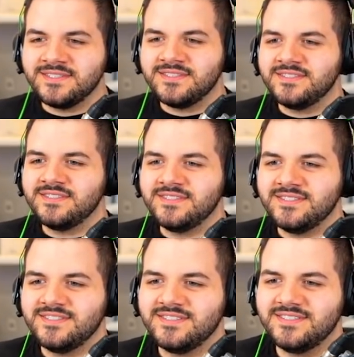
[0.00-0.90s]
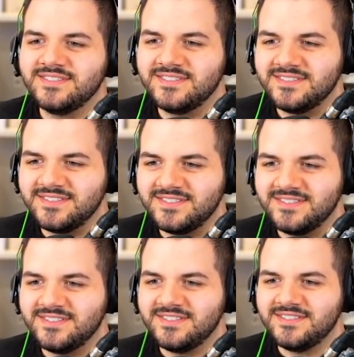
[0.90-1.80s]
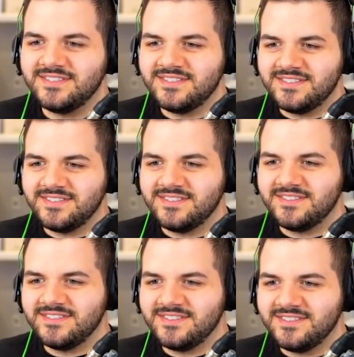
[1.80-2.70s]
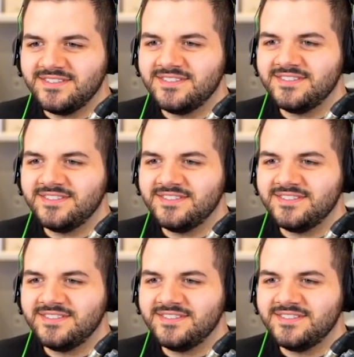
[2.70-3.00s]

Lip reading: This person isn't speaking.